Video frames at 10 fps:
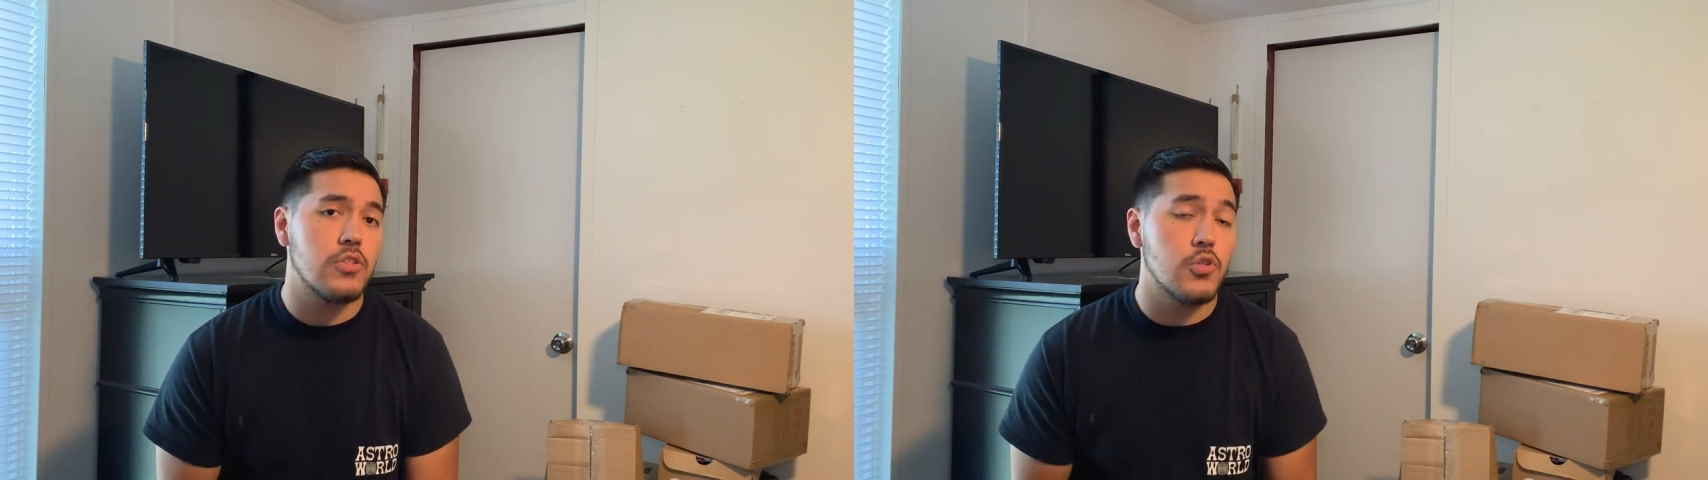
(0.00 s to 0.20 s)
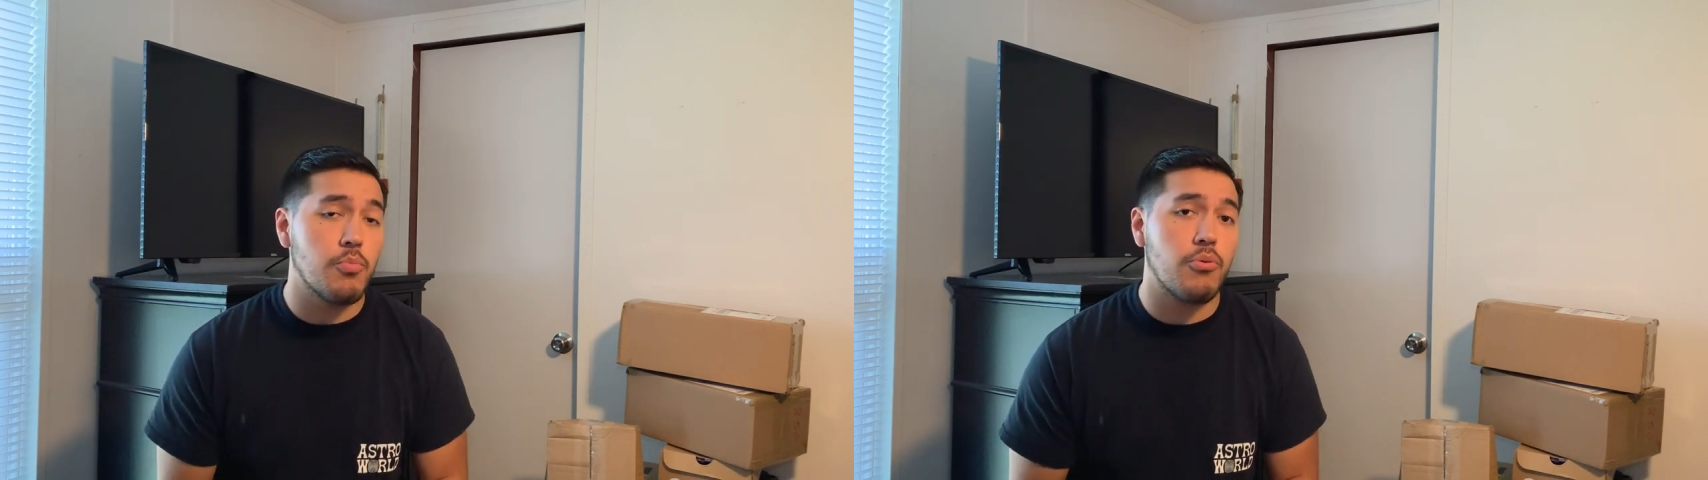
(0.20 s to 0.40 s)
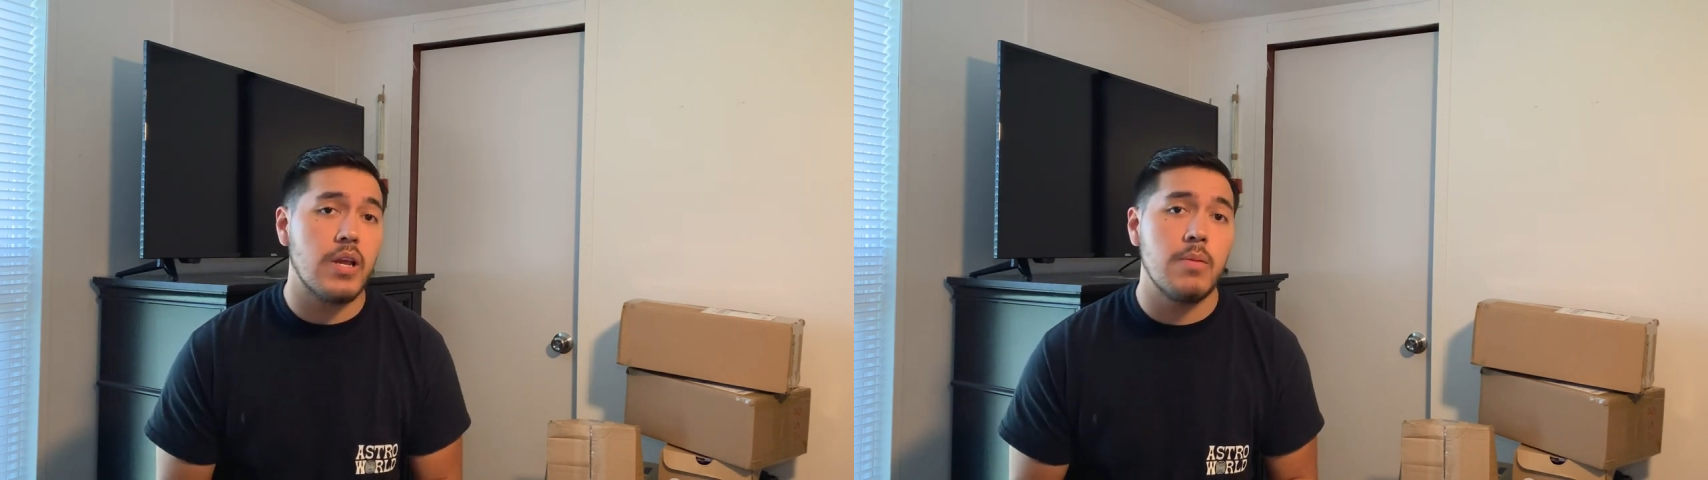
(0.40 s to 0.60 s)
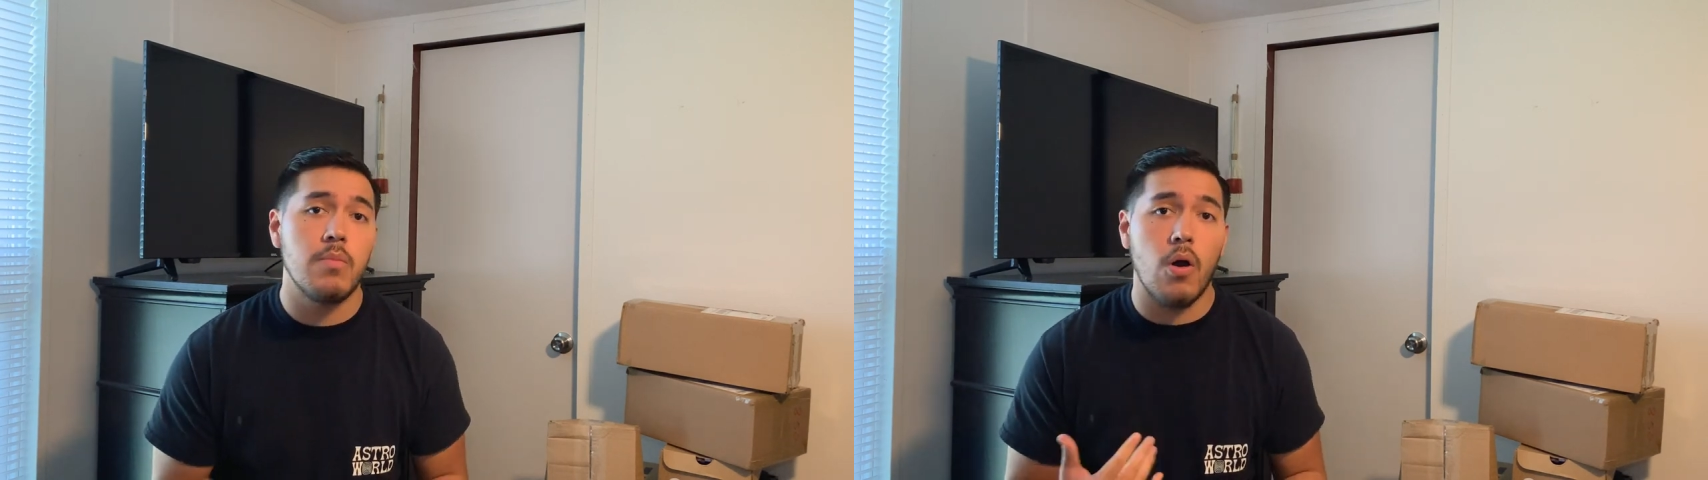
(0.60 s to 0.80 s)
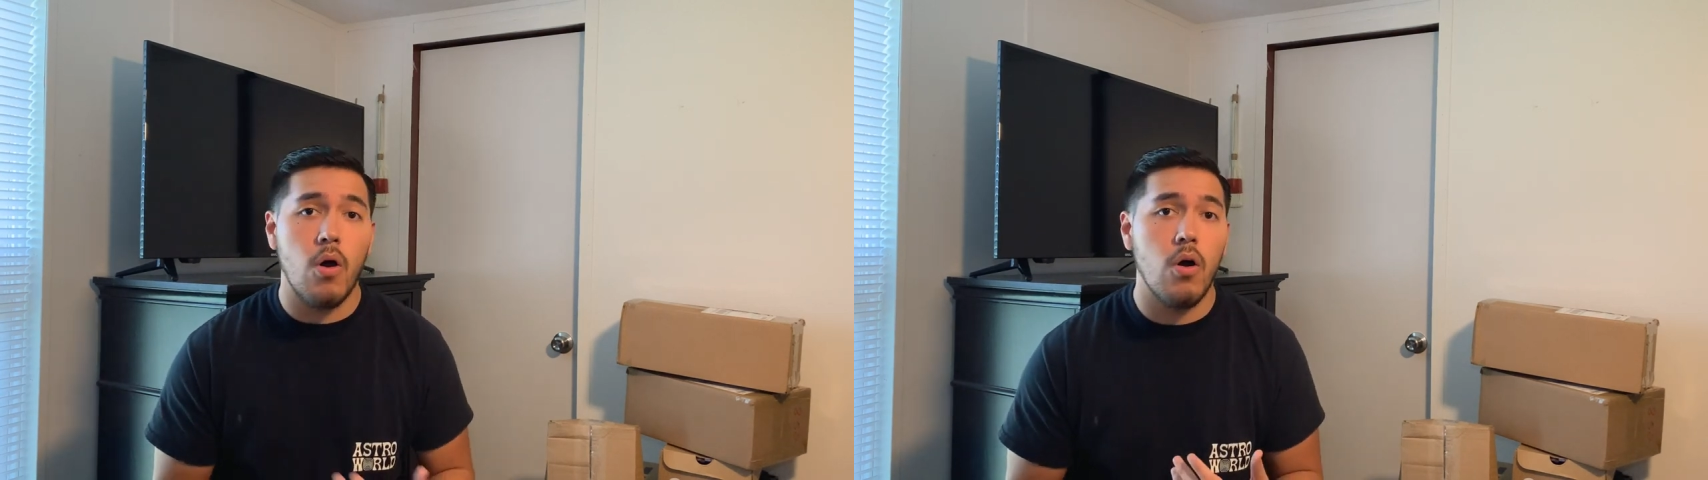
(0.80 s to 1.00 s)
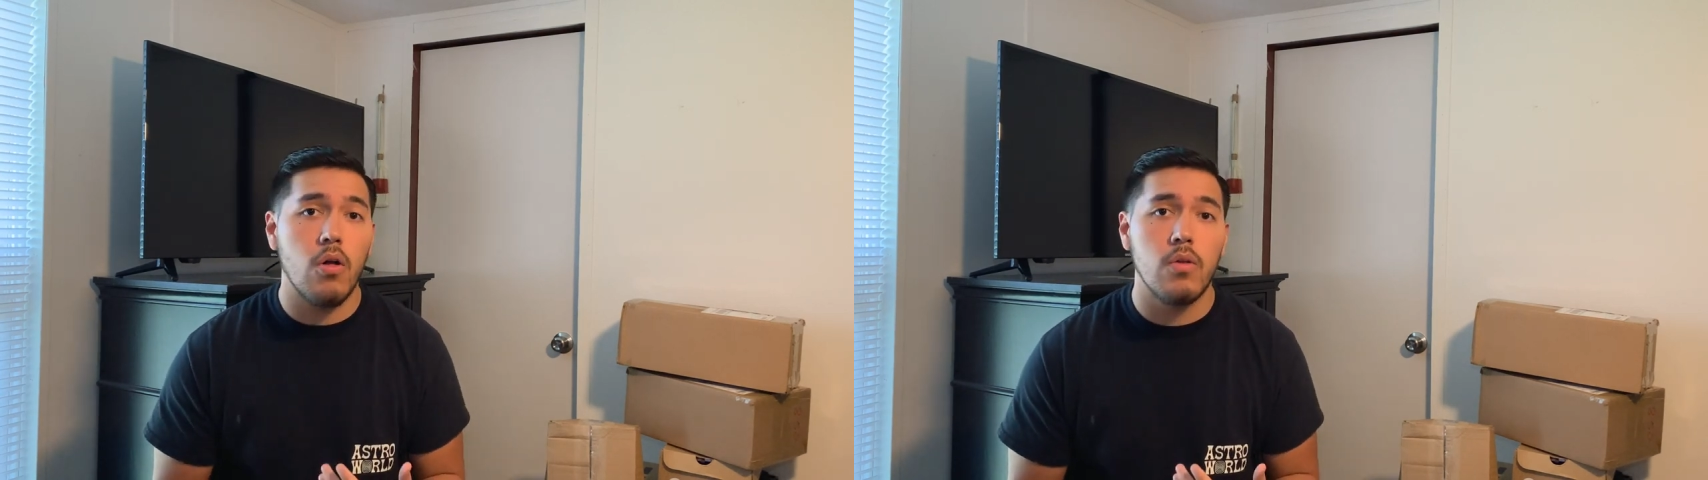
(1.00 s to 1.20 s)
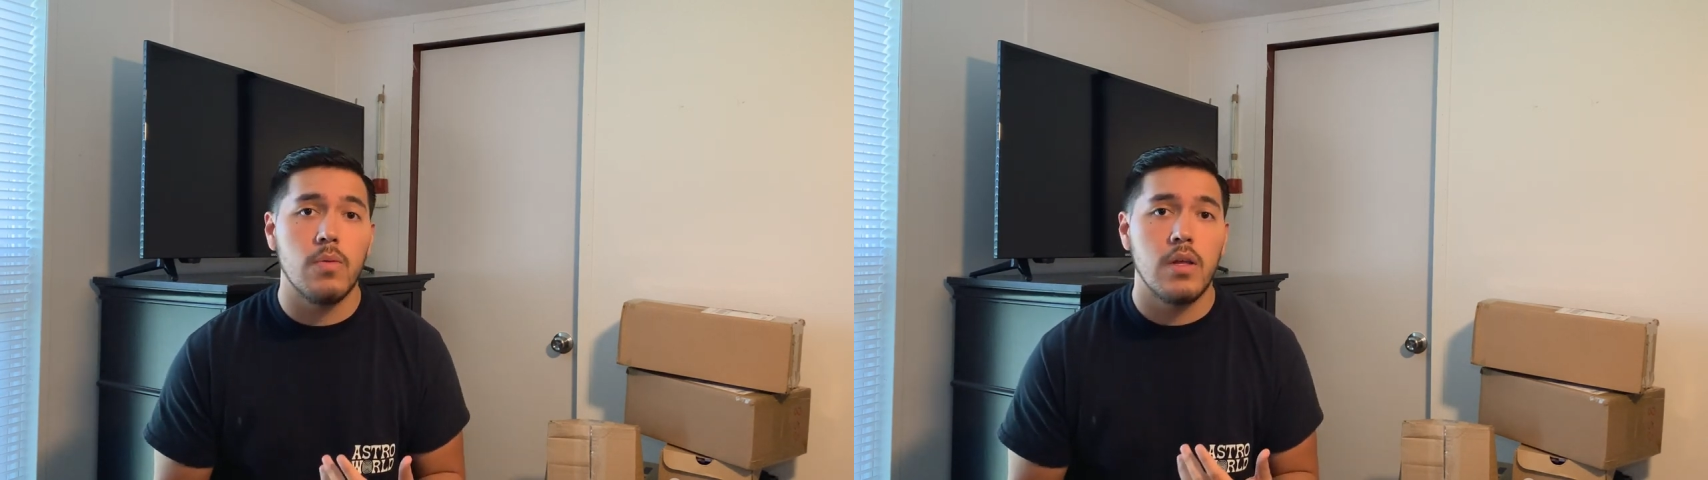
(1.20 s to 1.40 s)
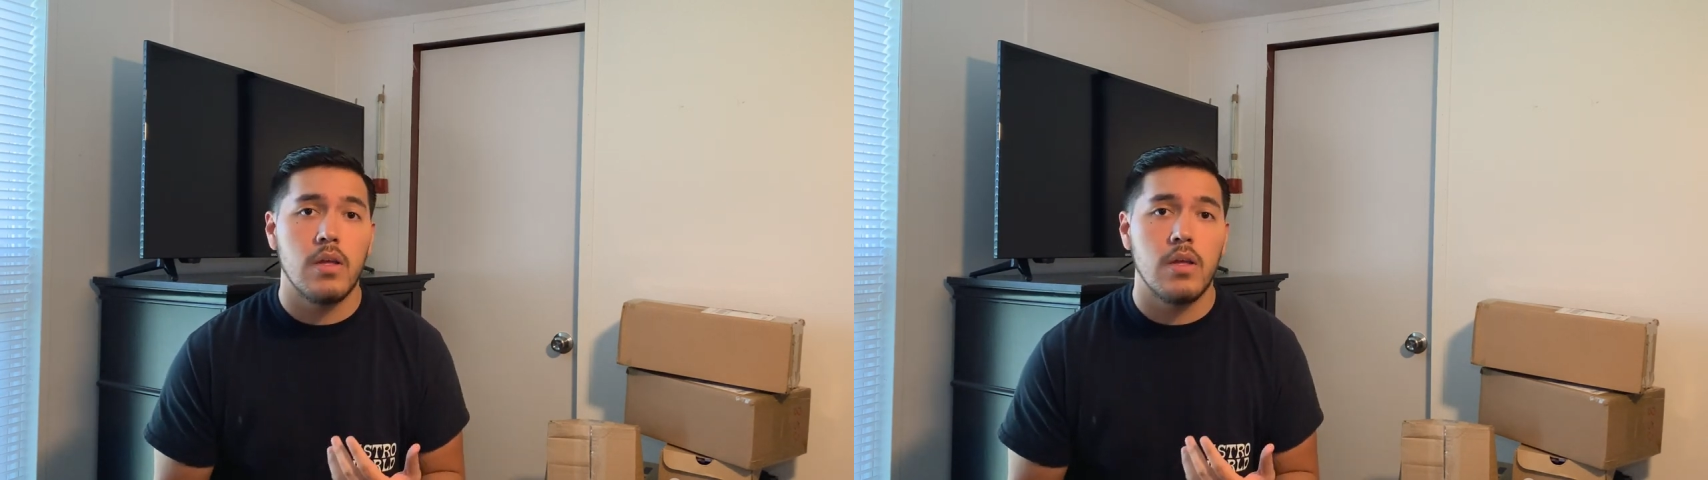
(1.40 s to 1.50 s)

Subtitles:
Supreme haul,